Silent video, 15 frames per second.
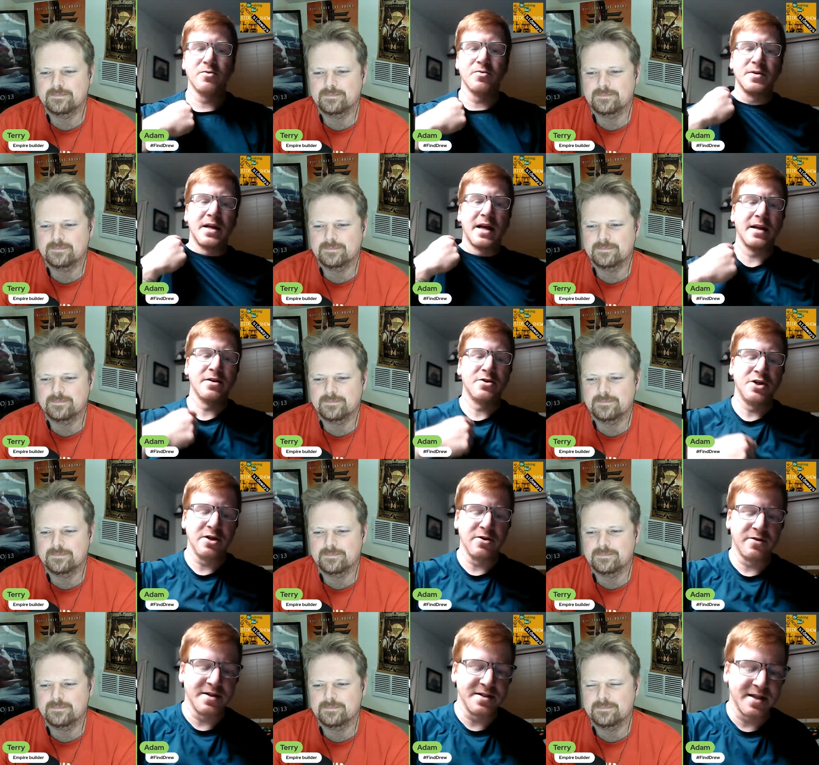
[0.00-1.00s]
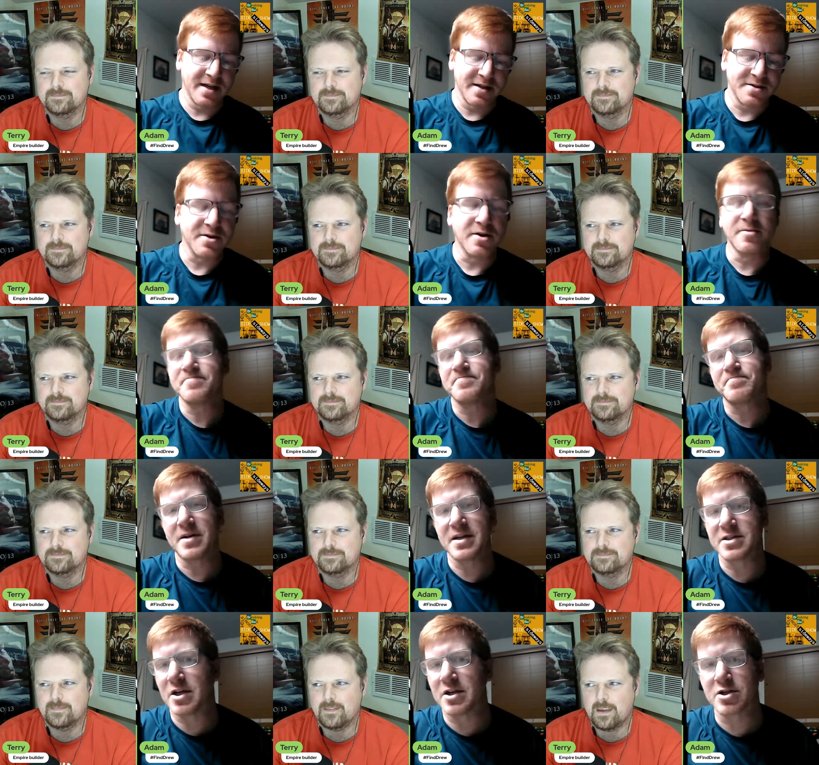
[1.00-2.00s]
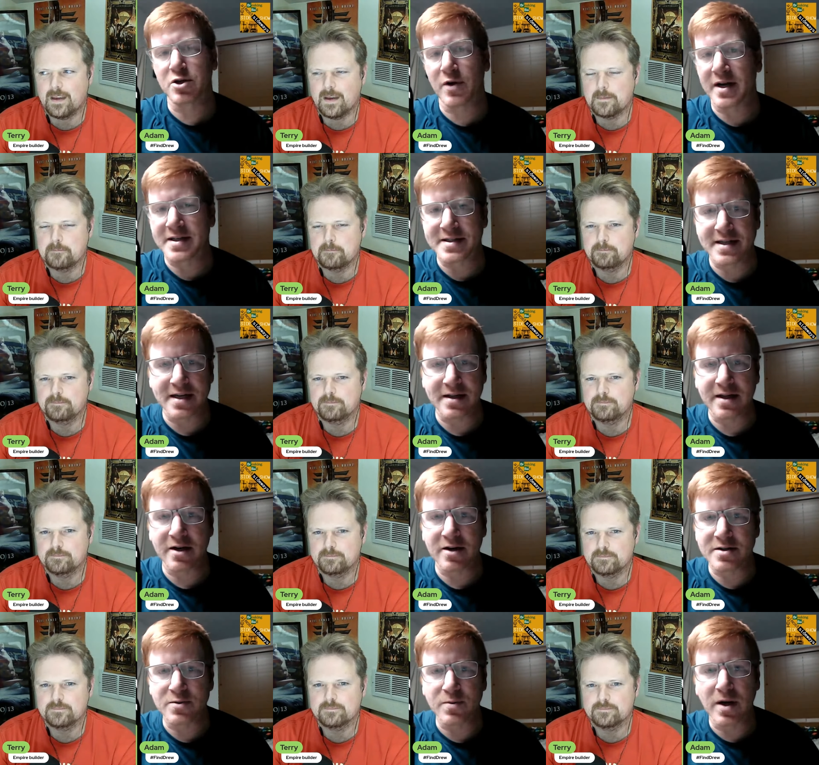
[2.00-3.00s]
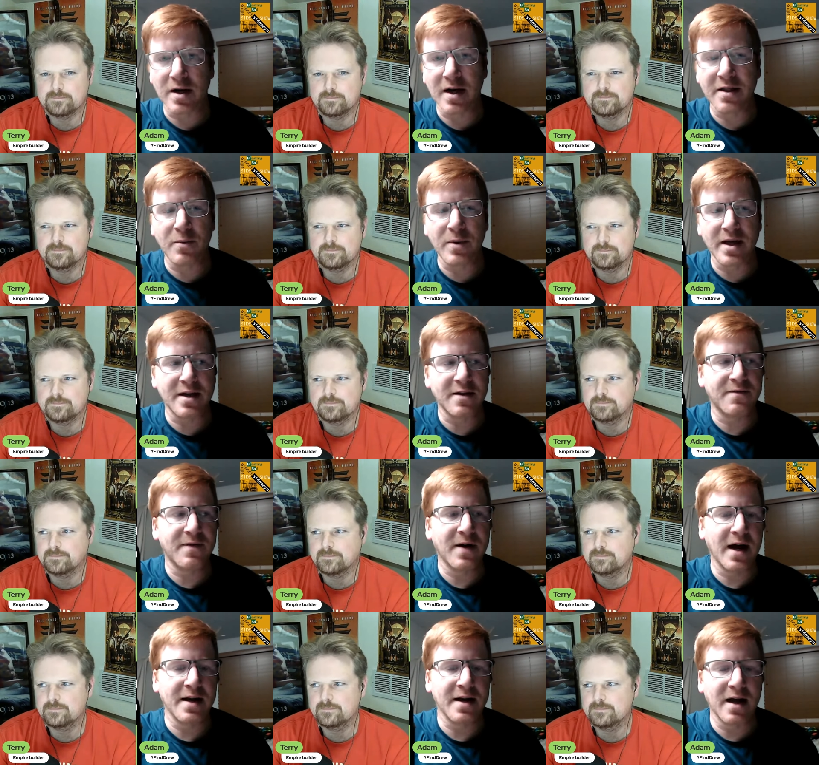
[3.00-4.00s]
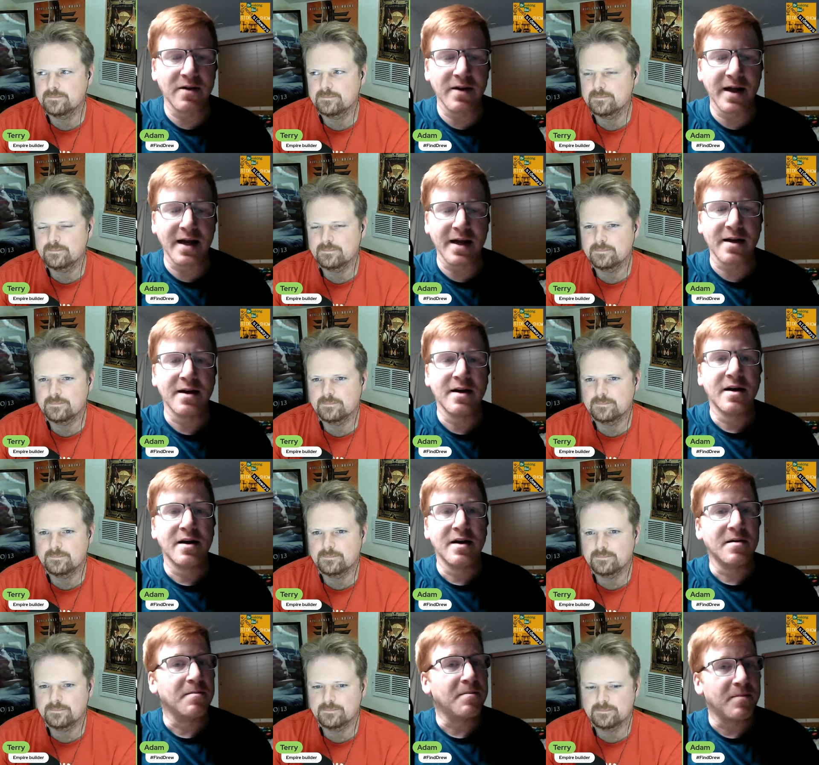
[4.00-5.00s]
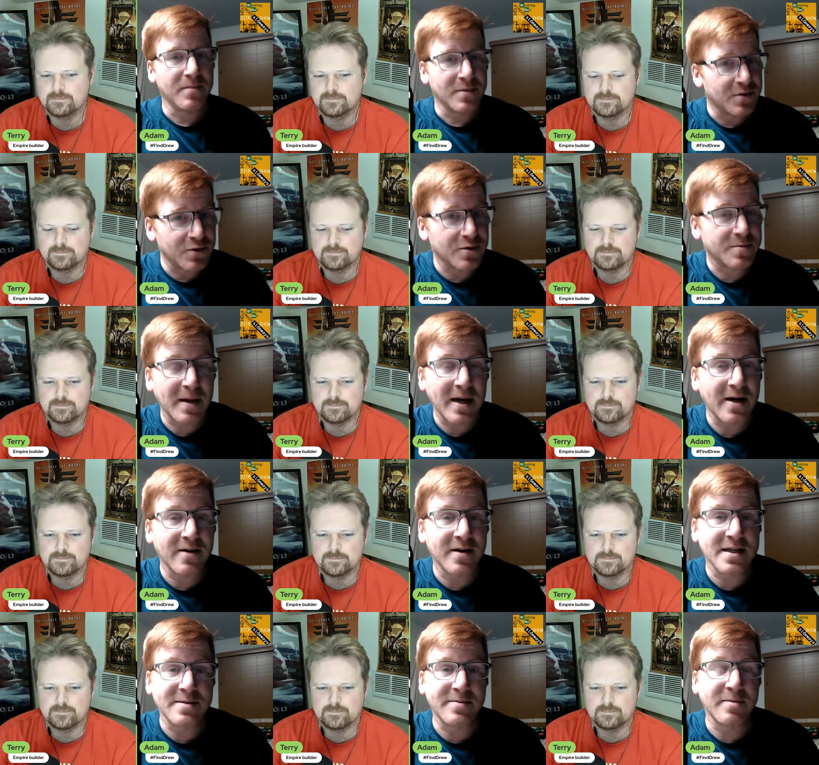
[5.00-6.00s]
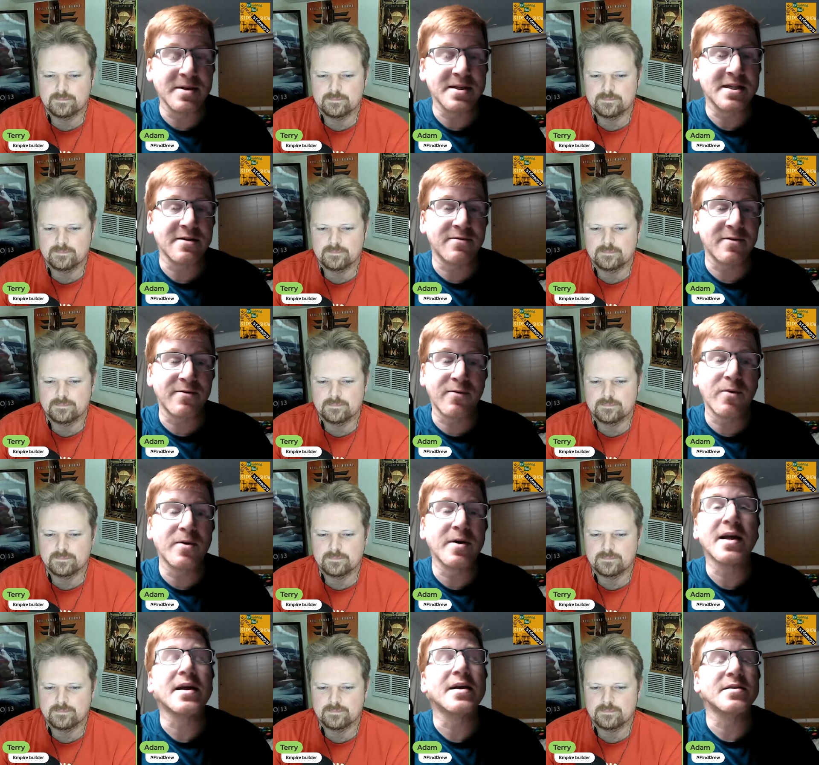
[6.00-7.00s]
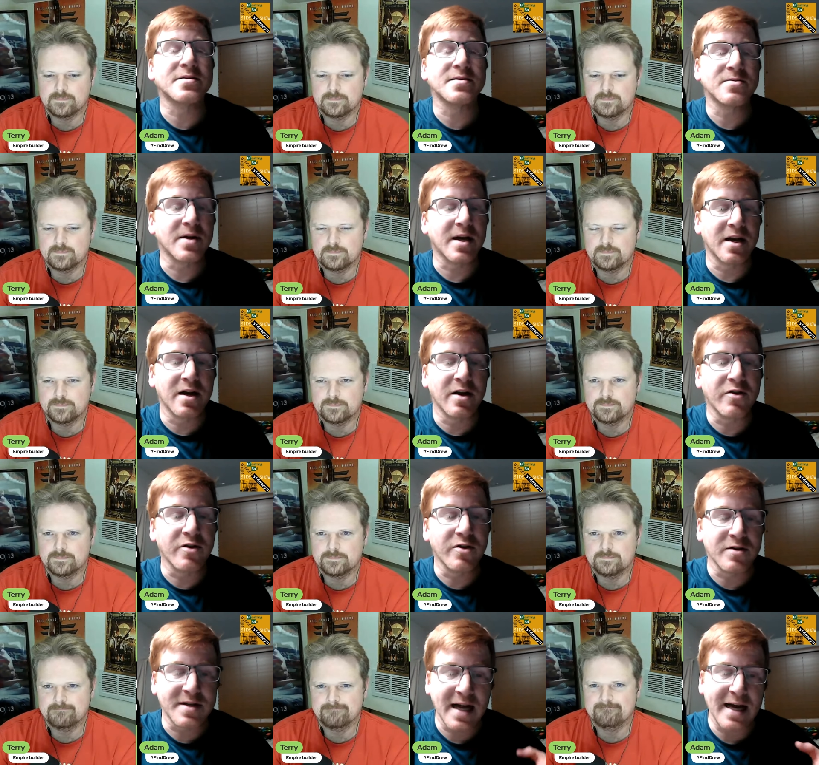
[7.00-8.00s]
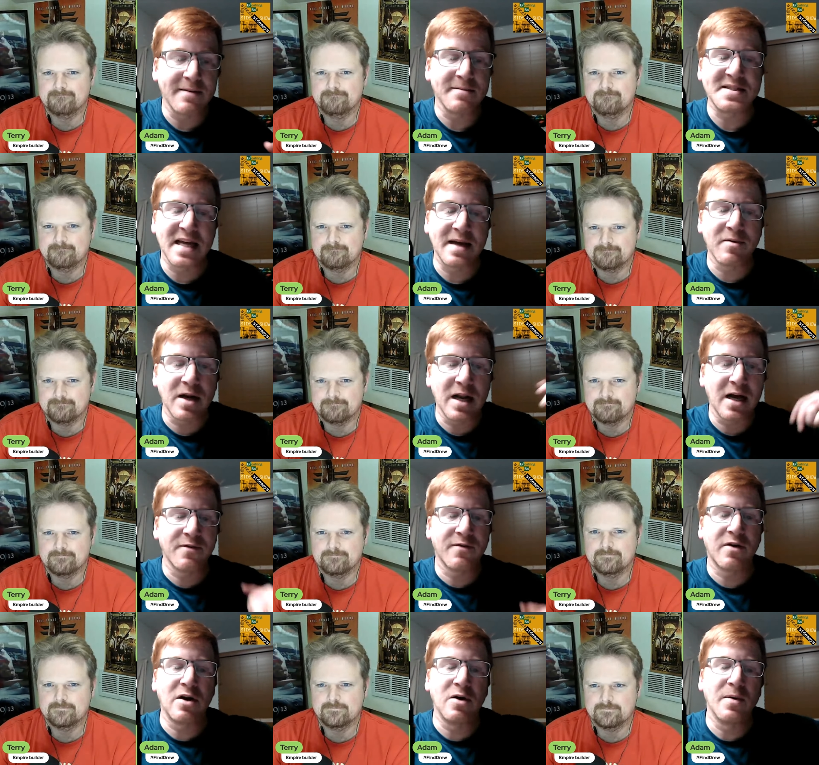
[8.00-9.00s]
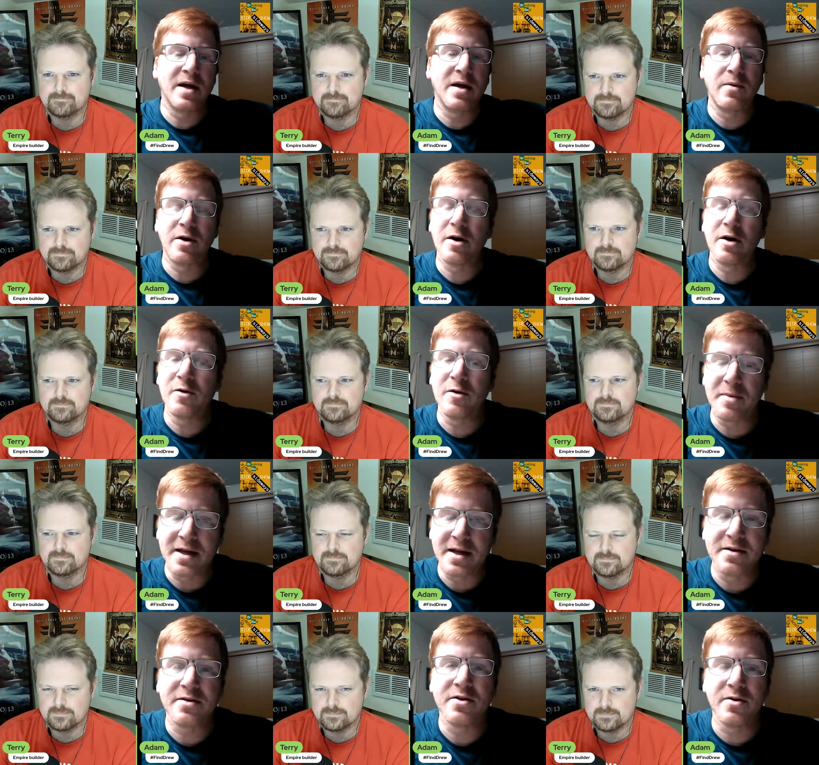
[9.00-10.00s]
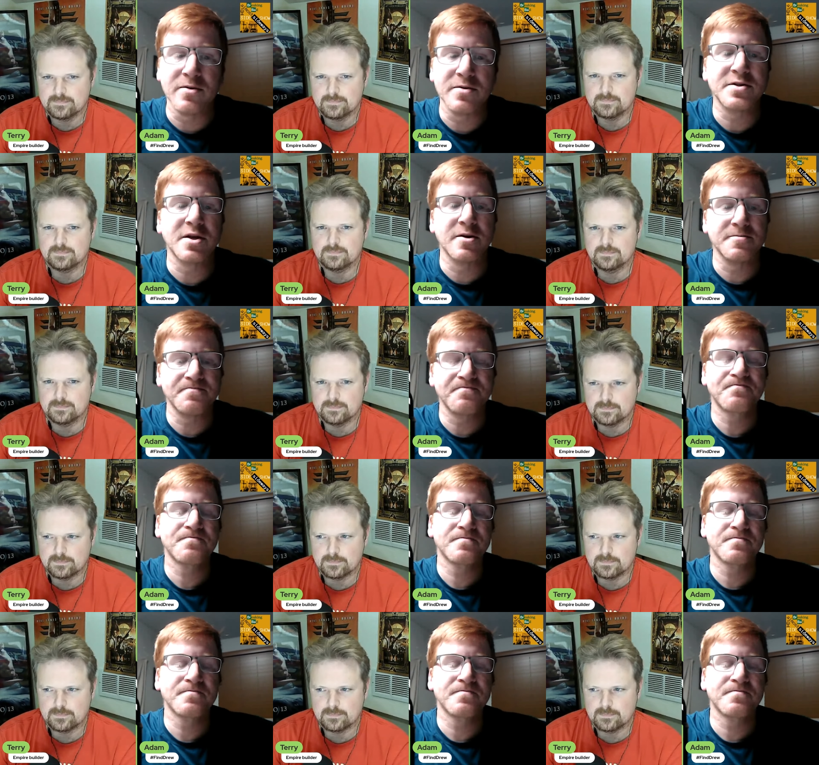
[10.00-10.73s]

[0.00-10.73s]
Speaker 1: would ha- jingle in his head. So, but it's, it's a great scene there as well. And then we get to find out like Drew's parent, he's been missing for four days. We get another little timestamp on how far away we're, we've been too. So, mm-hmm.